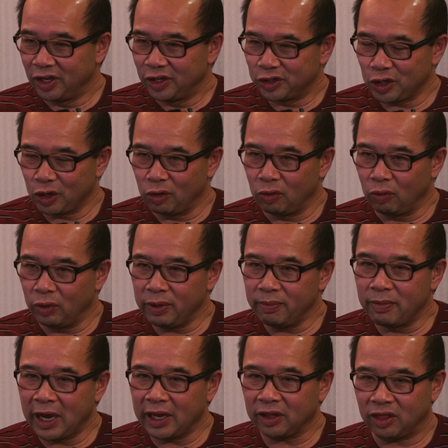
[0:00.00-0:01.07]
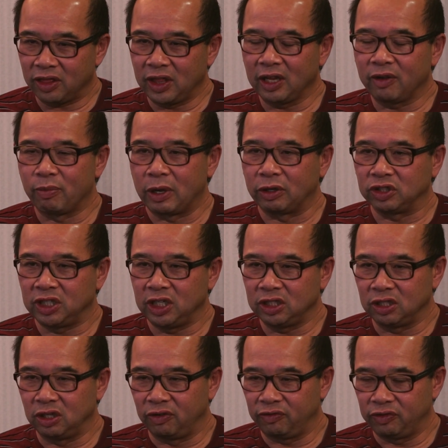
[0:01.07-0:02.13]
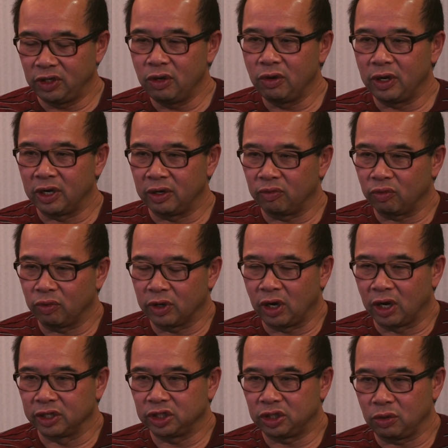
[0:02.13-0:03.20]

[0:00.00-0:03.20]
So we might think about seasonal flu in regards